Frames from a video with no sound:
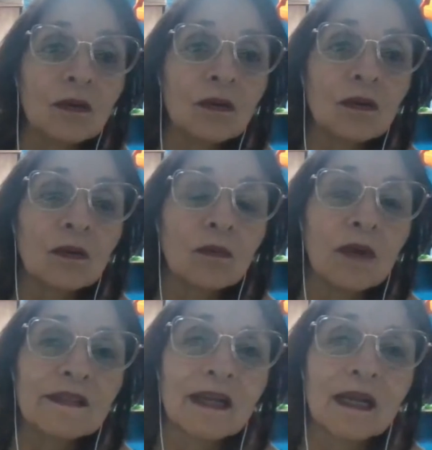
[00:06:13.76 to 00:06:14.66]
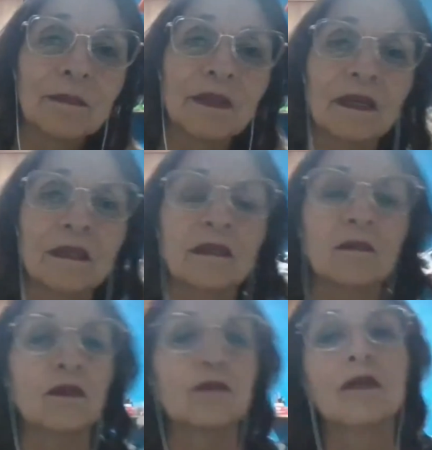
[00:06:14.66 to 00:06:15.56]
all what happened, and it
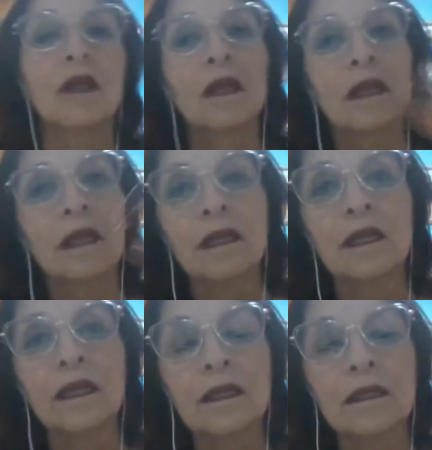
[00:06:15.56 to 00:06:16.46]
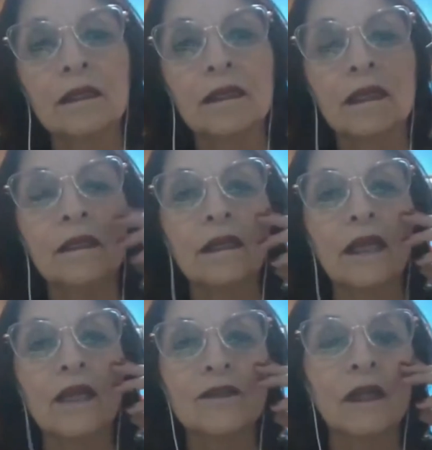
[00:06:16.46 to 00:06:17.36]
was the
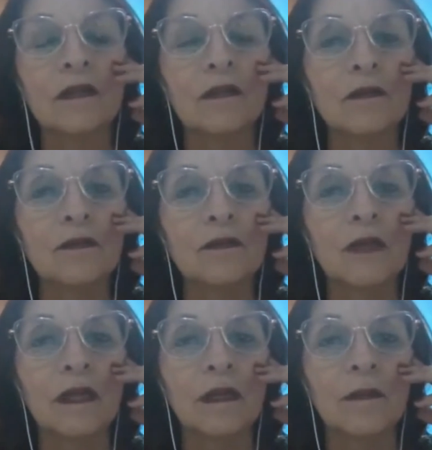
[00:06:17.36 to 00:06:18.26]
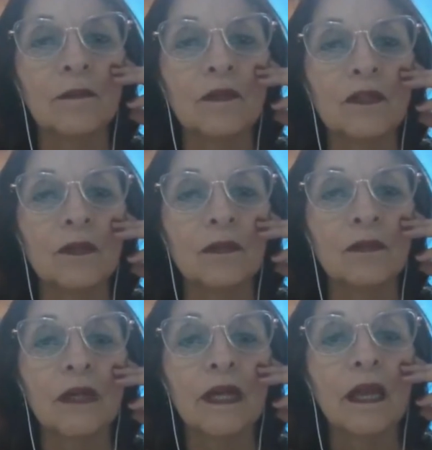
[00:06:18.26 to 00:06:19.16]
international news
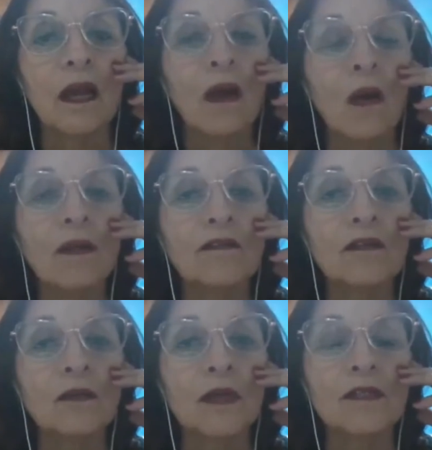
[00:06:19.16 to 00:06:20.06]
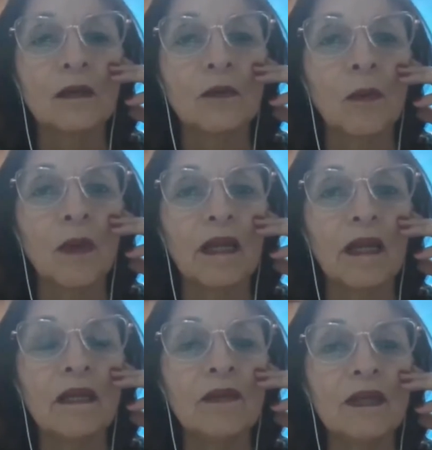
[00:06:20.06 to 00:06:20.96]
show all the situation that we were
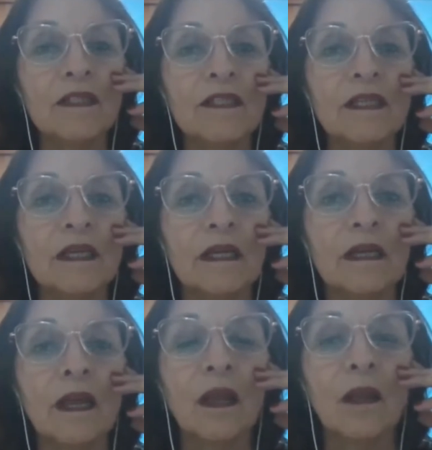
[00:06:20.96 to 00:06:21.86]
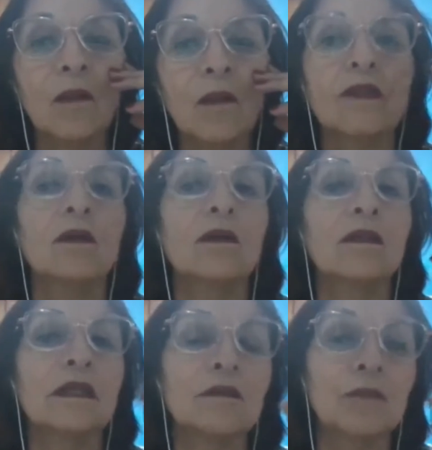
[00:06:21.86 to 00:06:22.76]
living in Chile with all
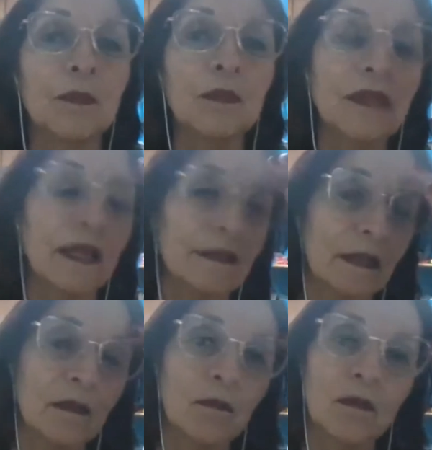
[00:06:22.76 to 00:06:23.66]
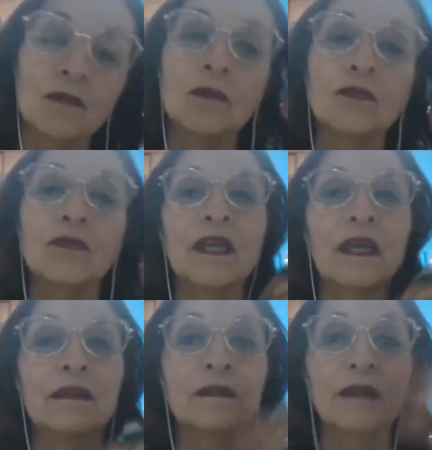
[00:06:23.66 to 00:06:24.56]
these people that was losing
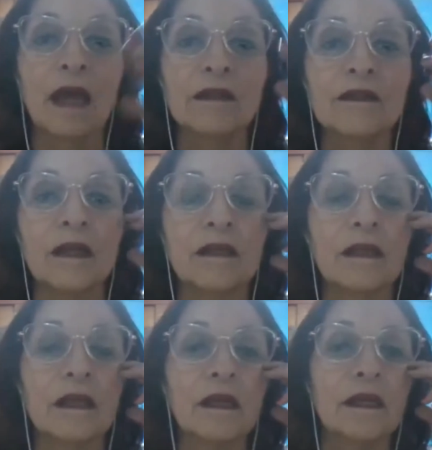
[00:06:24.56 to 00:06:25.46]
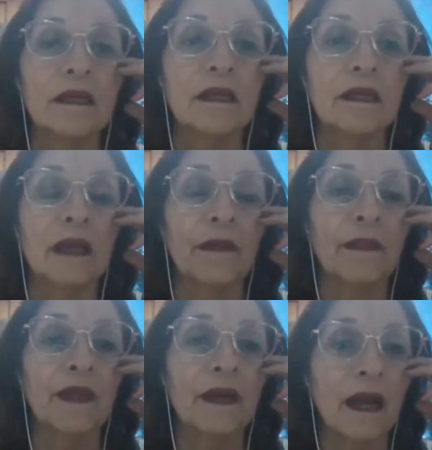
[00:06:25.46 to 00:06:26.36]
their sight and
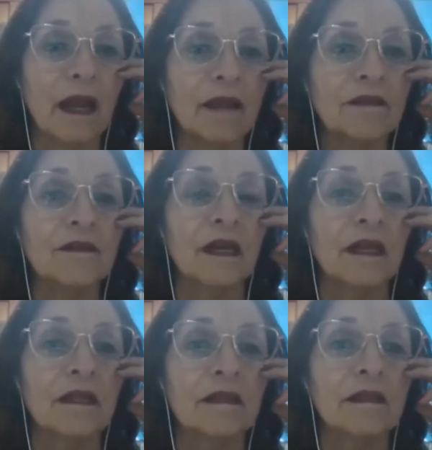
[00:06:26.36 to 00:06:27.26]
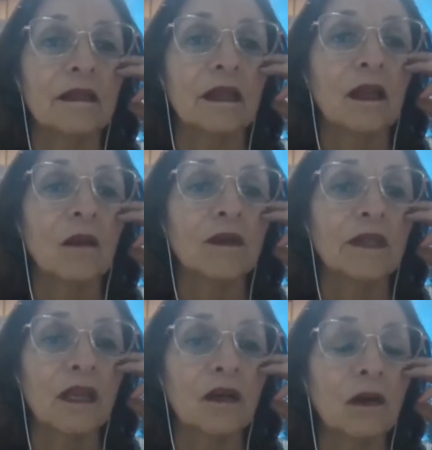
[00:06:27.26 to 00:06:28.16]
their eyes, and with
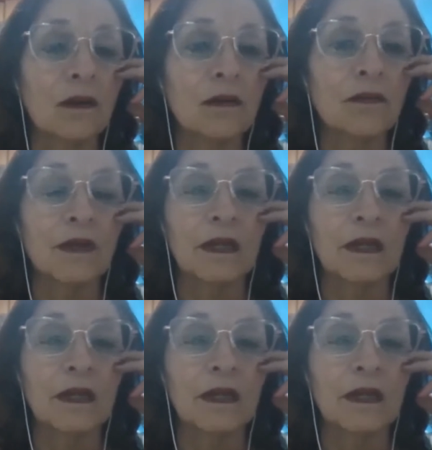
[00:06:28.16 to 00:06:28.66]
a lot of